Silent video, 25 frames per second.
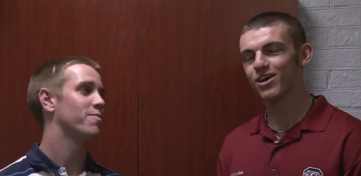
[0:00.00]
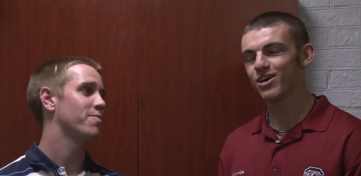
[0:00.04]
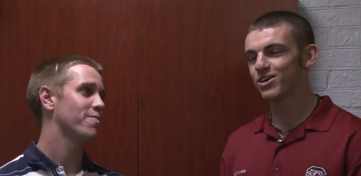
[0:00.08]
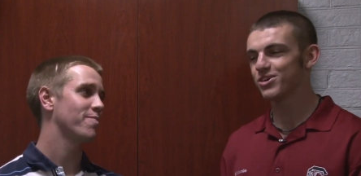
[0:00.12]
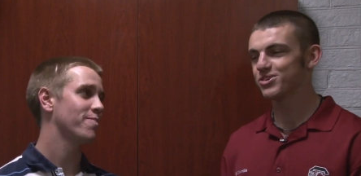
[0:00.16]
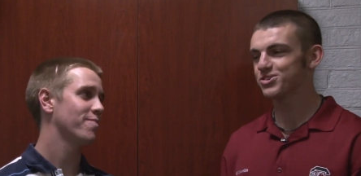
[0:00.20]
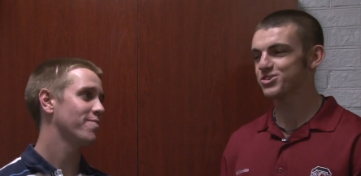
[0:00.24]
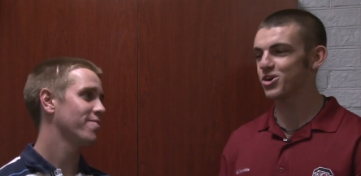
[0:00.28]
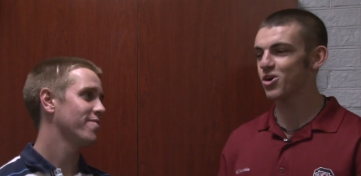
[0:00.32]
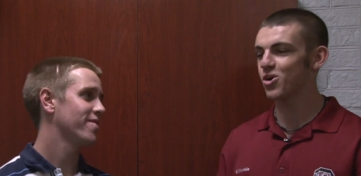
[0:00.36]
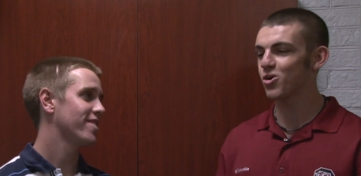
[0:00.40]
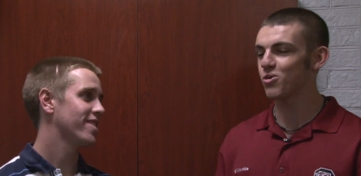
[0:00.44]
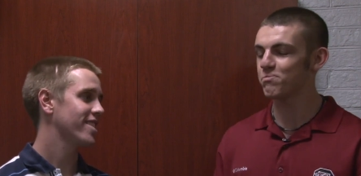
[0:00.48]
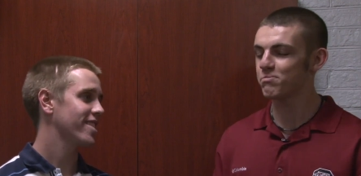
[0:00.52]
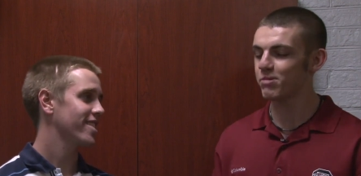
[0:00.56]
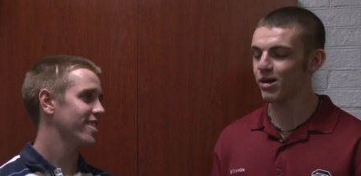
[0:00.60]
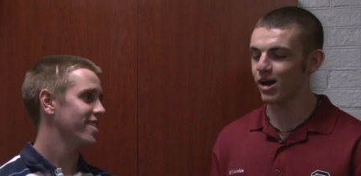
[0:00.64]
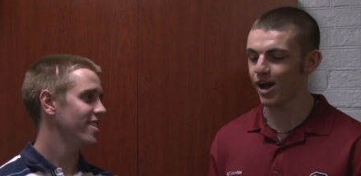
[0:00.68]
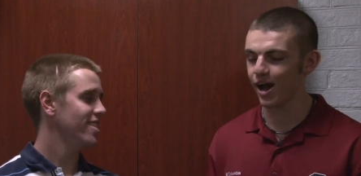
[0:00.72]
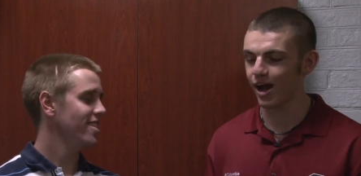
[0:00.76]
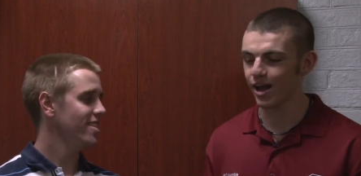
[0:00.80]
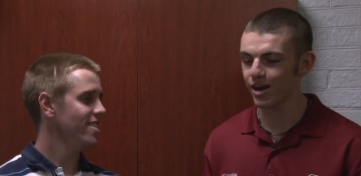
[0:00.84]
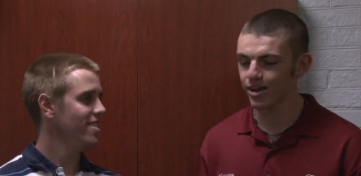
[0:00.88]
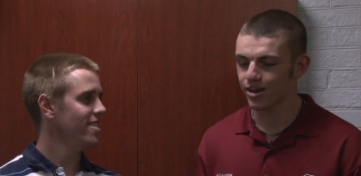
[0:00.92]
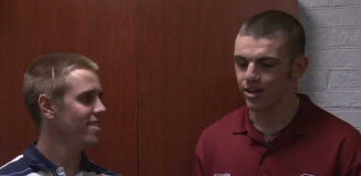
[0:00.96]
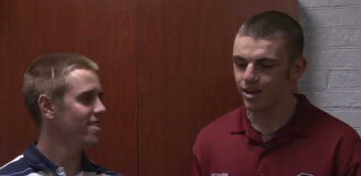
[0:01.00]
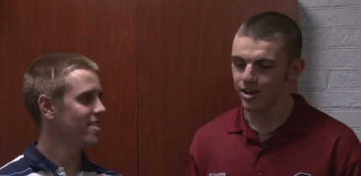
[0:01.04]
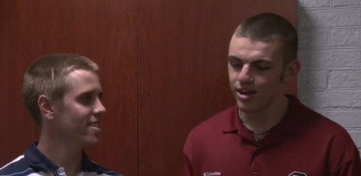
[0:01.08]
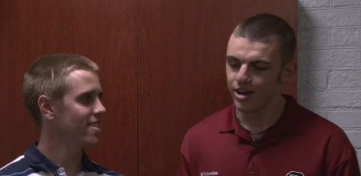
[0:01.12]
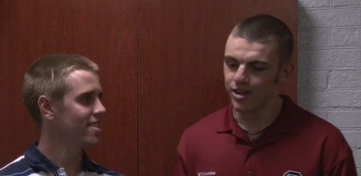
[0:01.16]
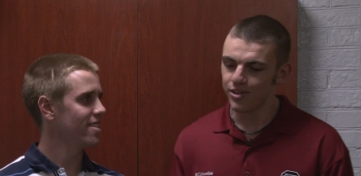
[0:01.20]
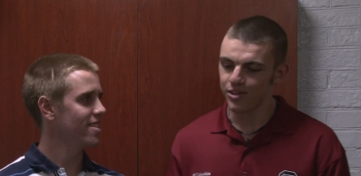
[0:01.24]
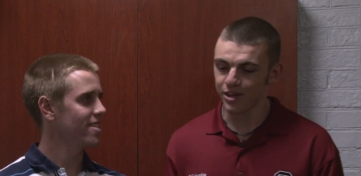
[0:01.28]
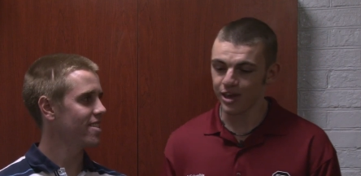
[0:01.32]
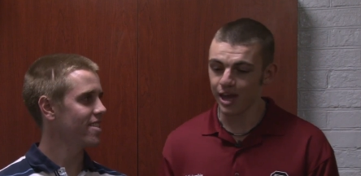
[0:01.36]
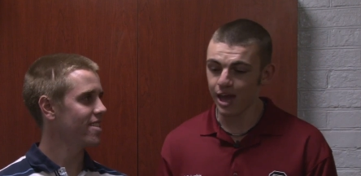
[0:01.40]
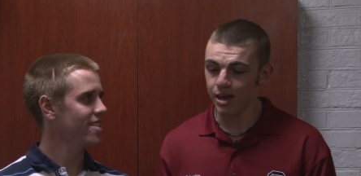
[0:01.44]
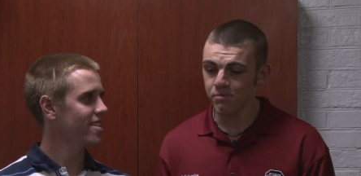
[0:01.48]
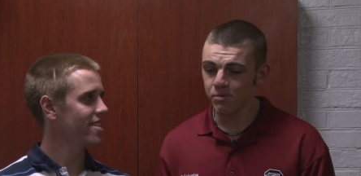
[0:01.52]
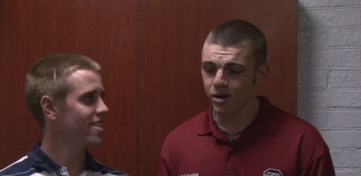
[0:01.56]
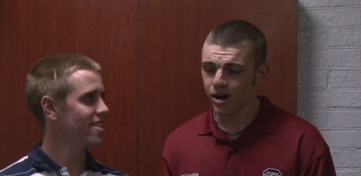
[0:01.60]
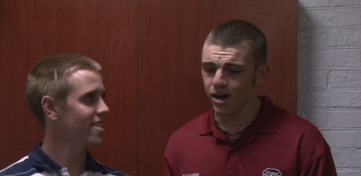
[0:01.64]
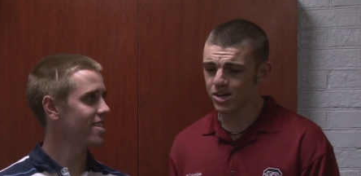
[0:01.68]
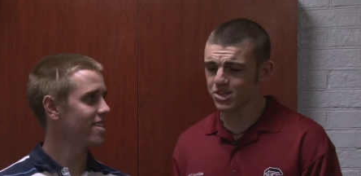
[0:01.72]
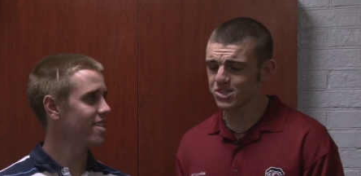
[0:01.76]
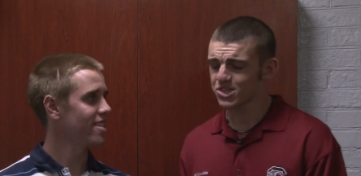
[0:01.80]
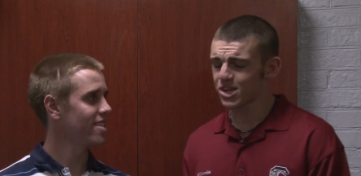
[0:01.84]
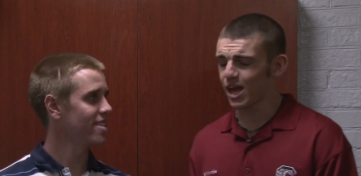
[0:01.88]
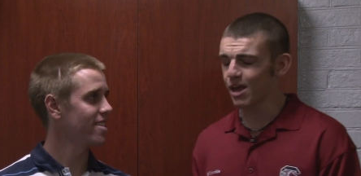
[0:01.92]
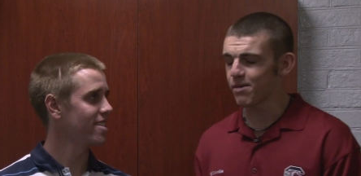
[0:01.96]
Speaker 1: So, Pat, the
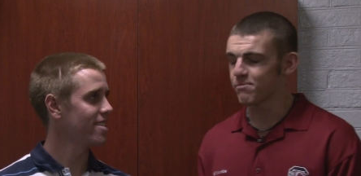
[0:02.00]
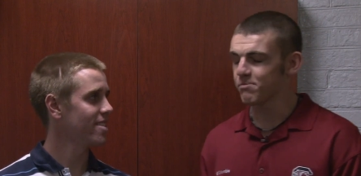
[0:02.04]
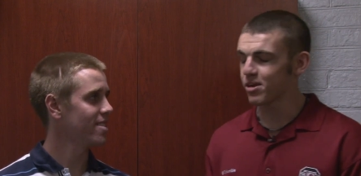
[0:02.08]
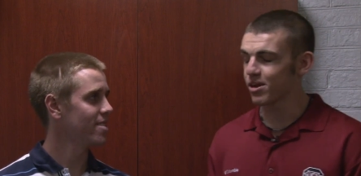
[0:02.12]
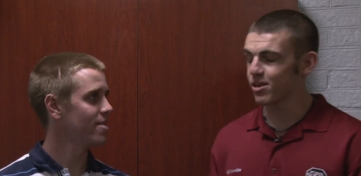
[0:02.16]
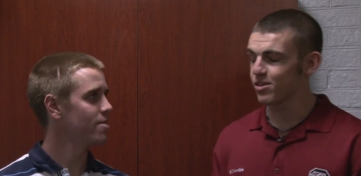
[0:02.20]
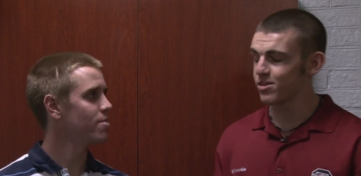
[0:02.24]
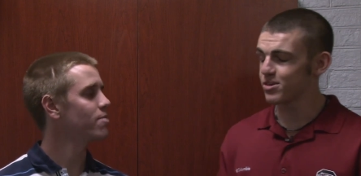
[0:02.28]
Gamecocks came into